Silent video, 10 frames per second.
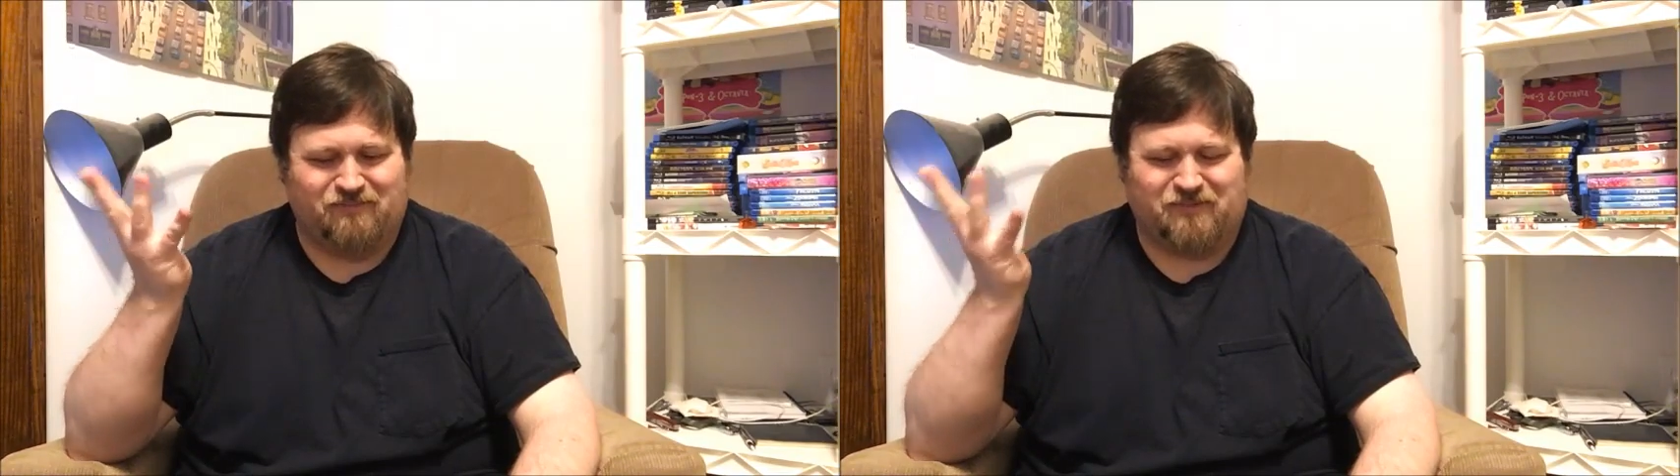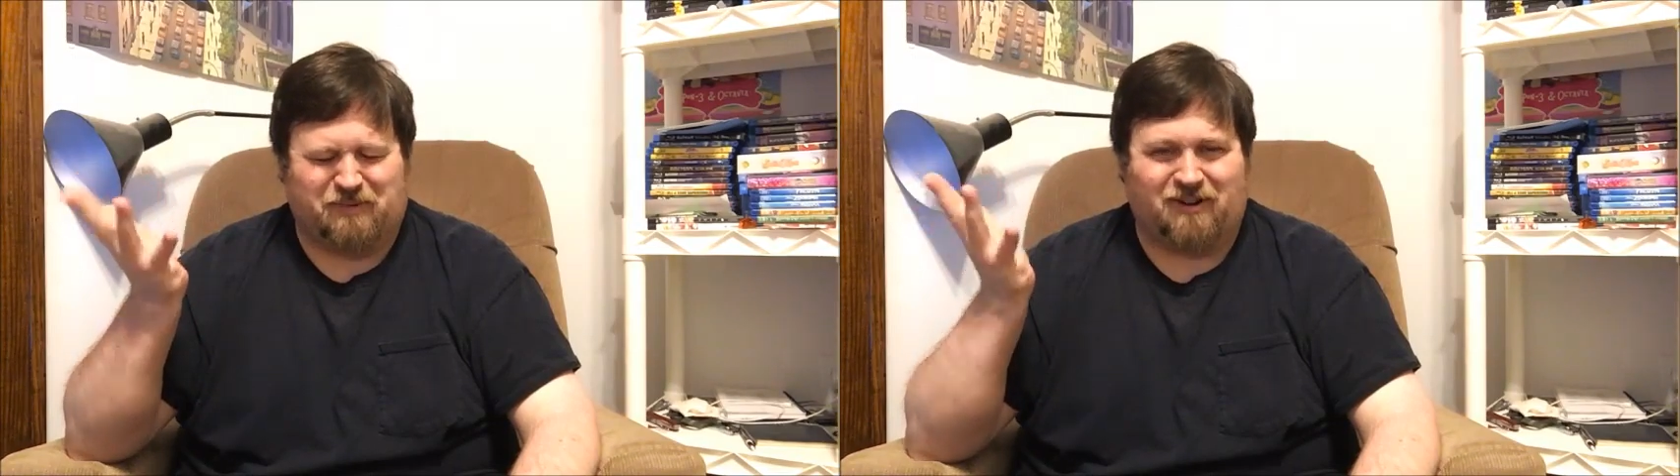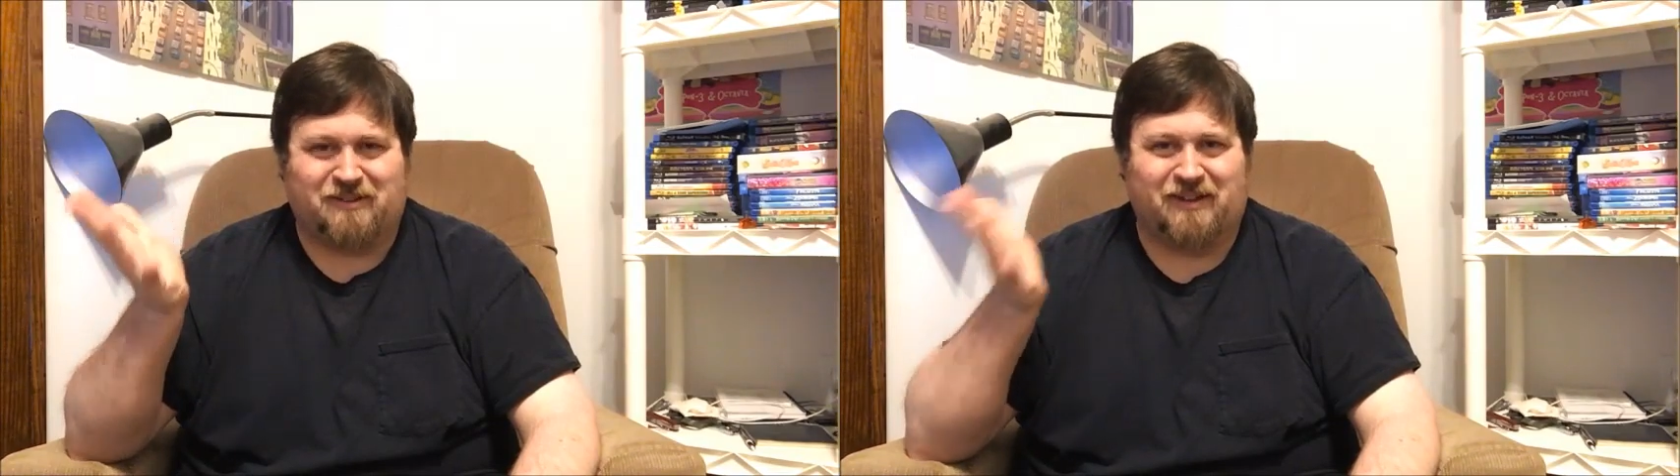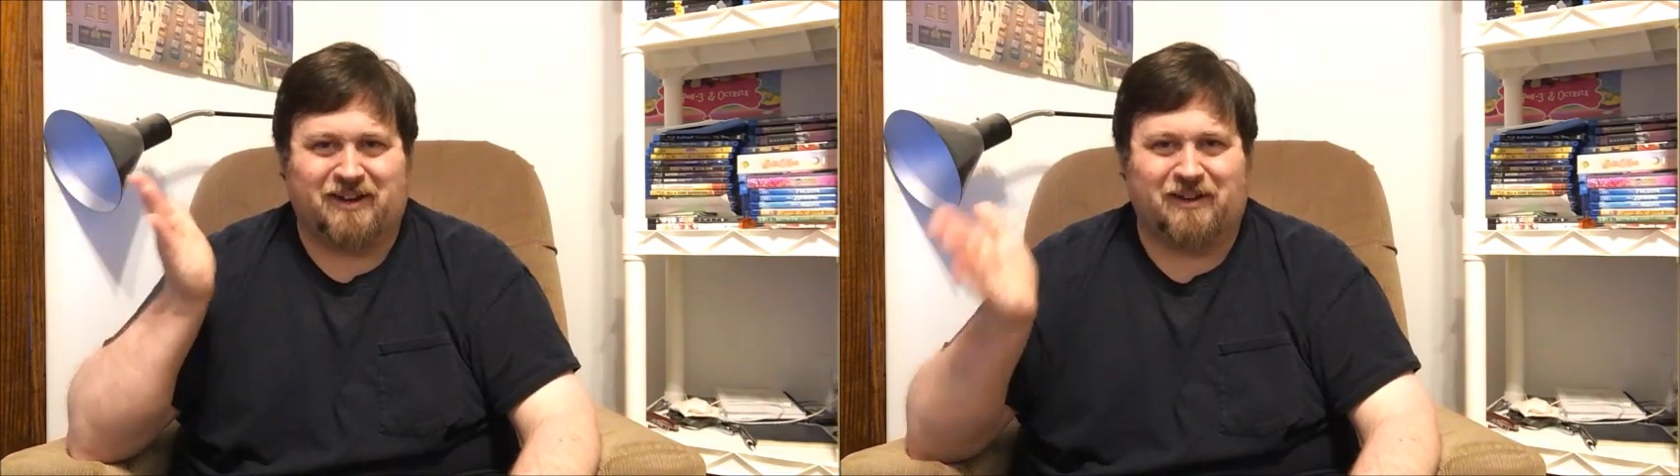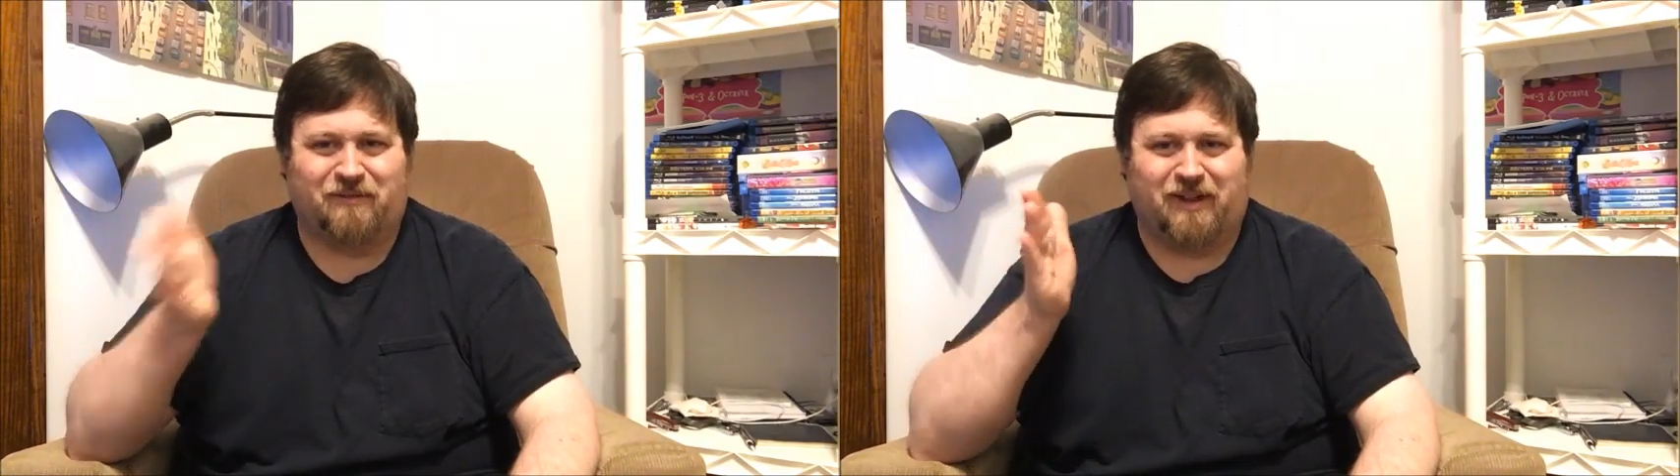sparked
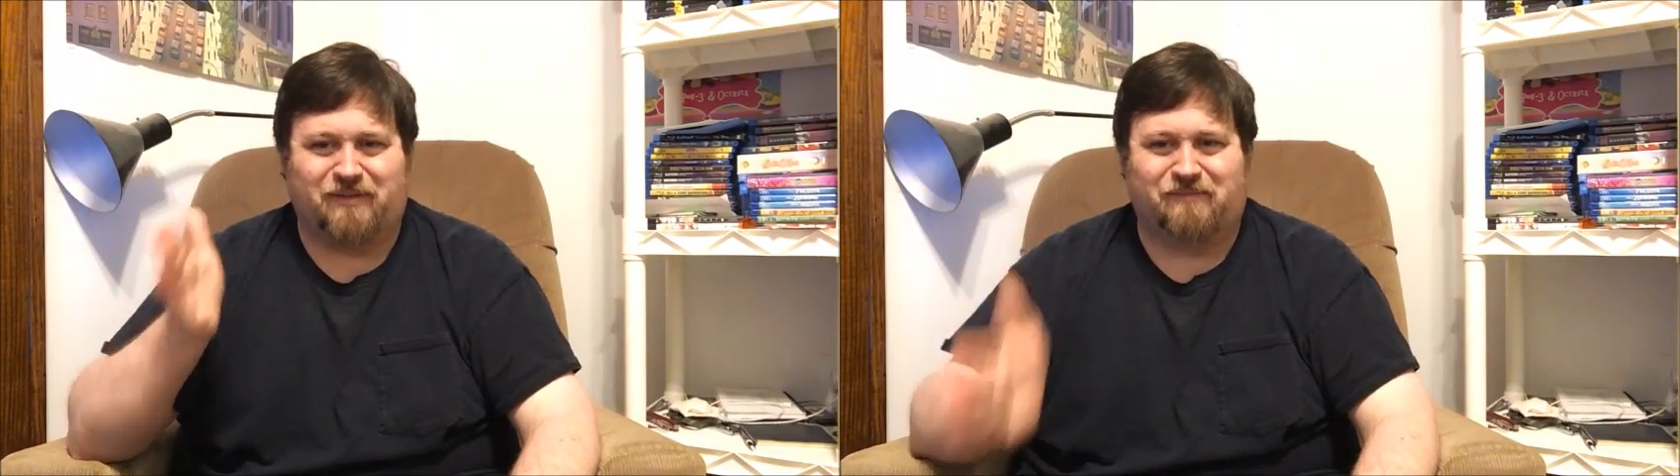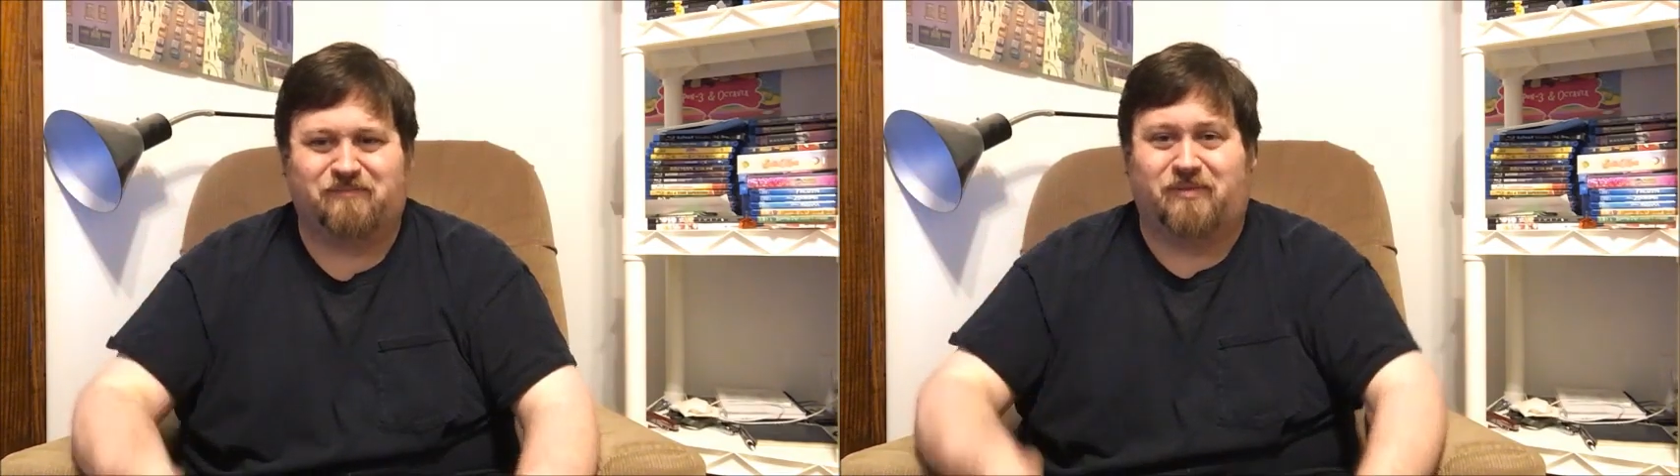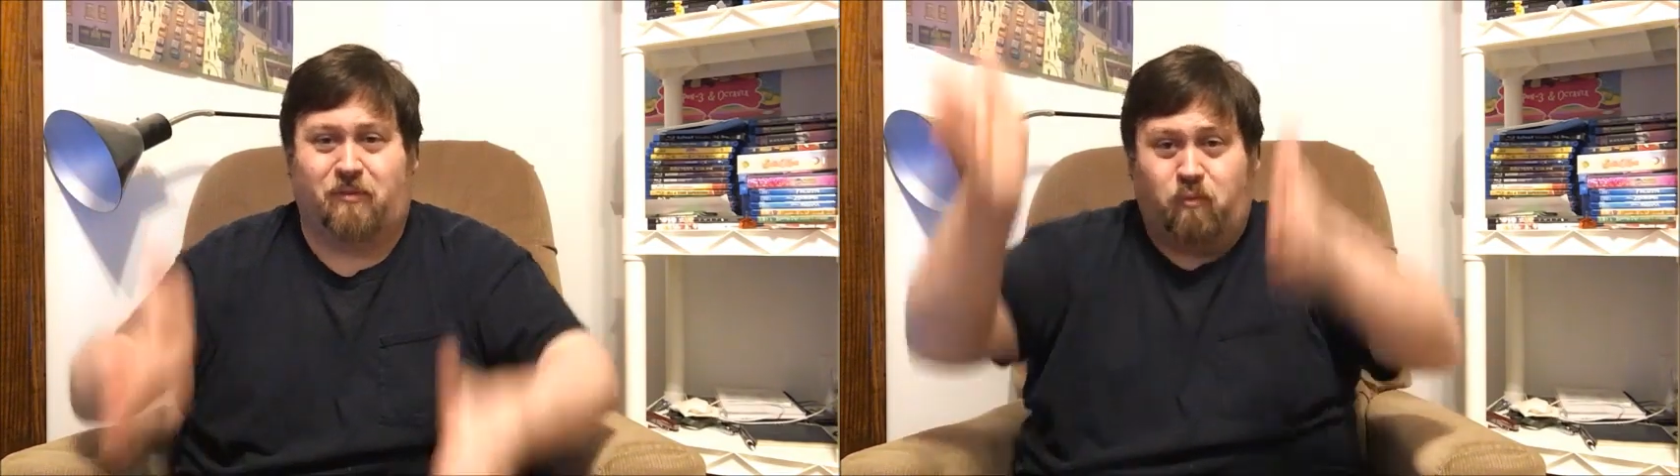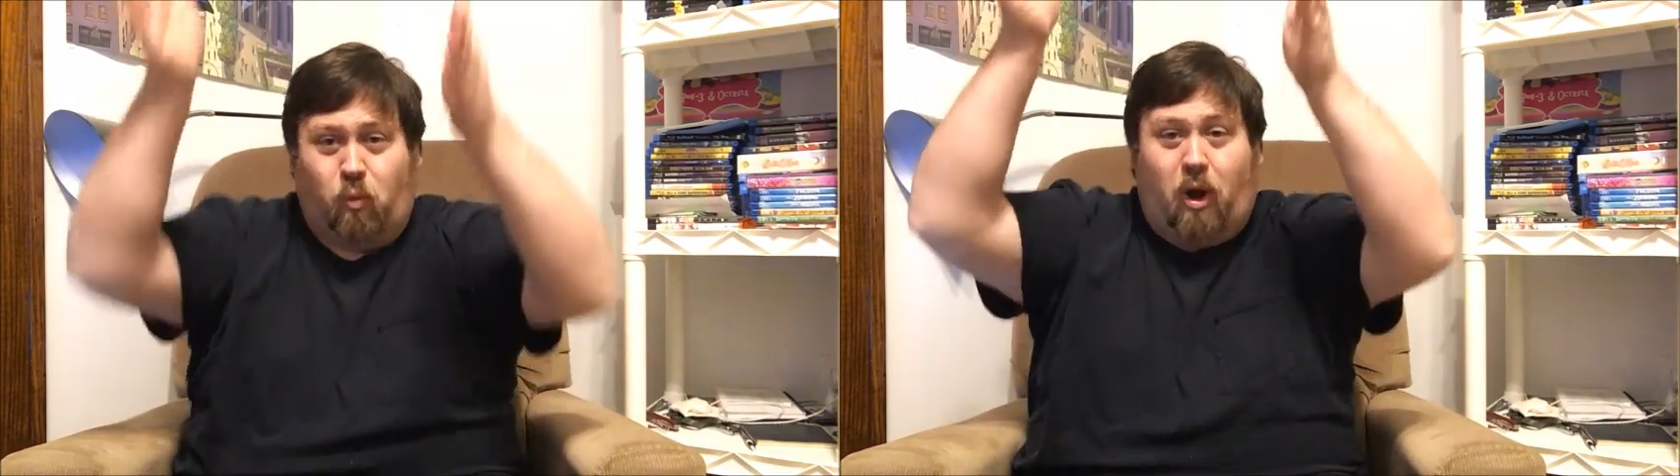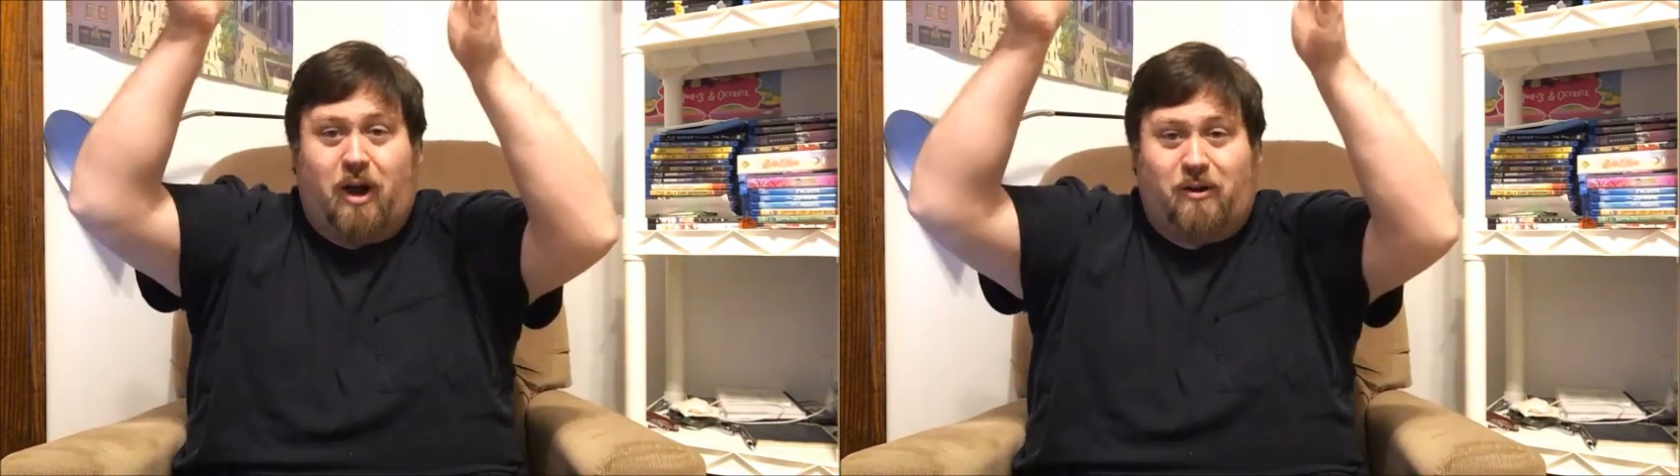thinking of like the
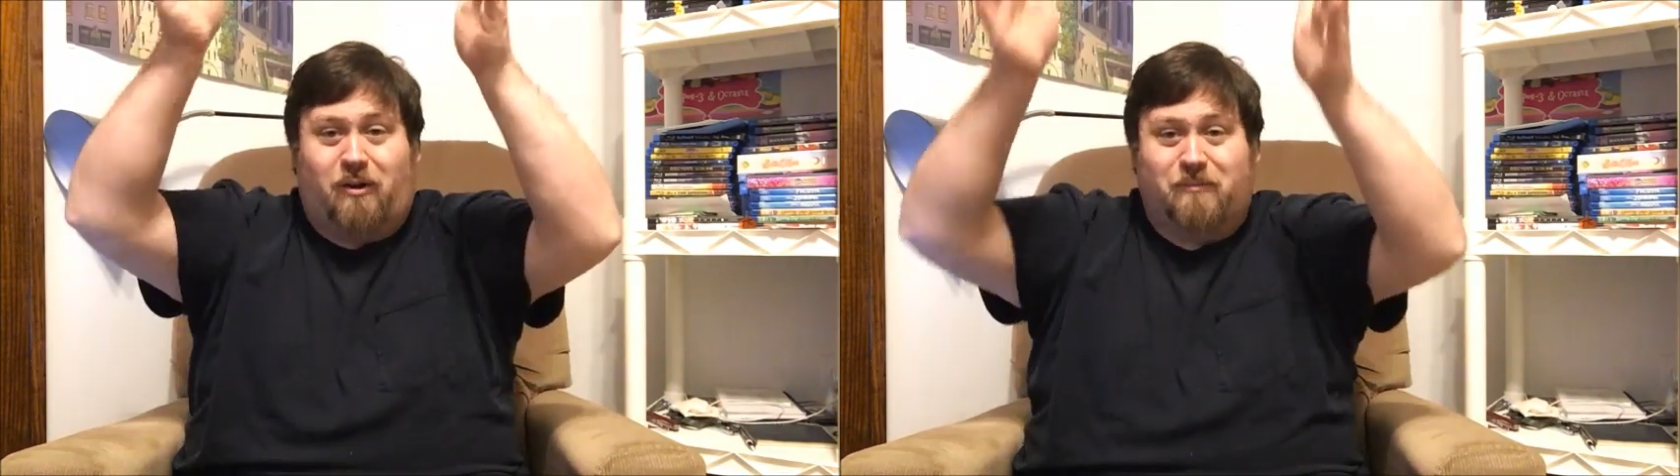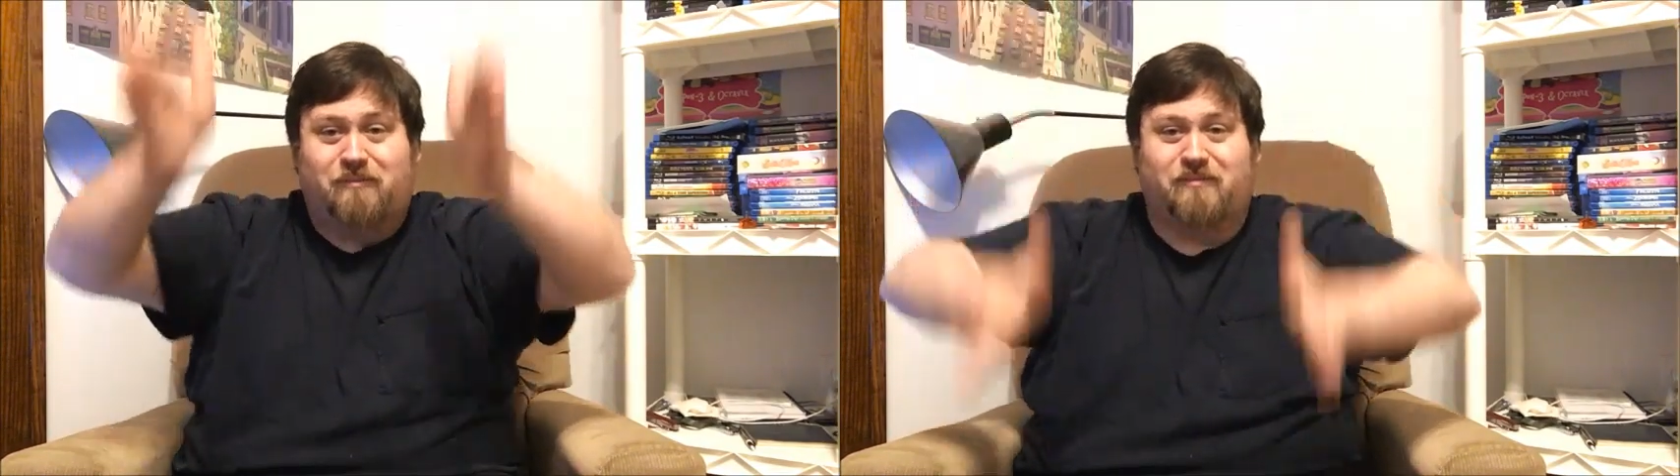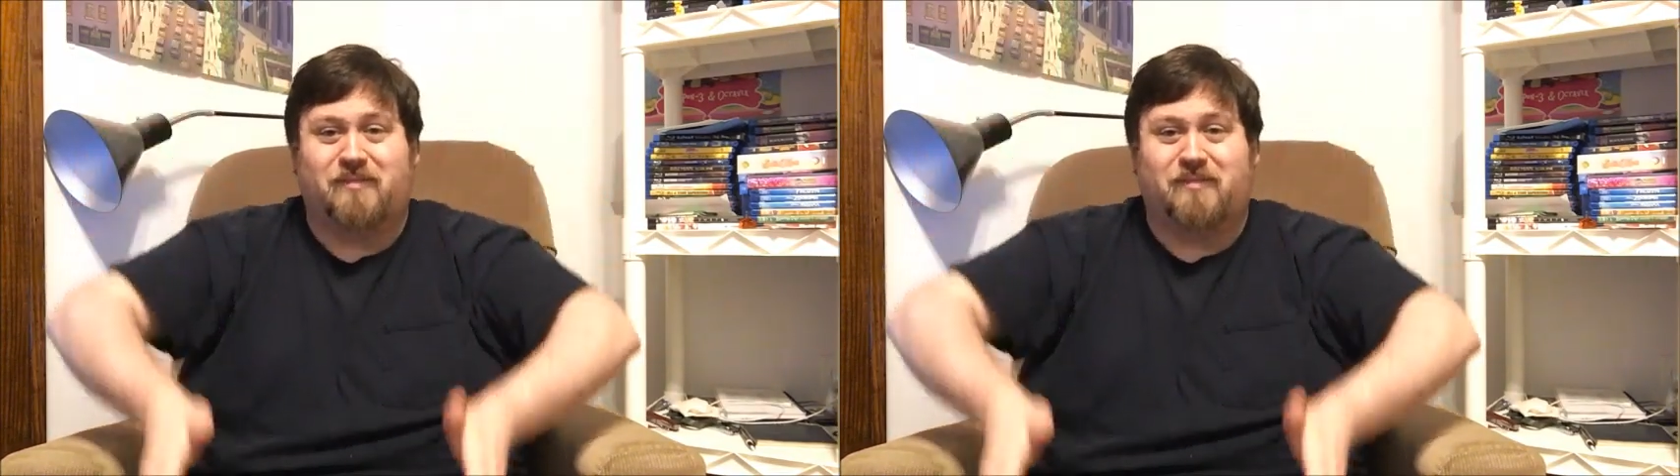water.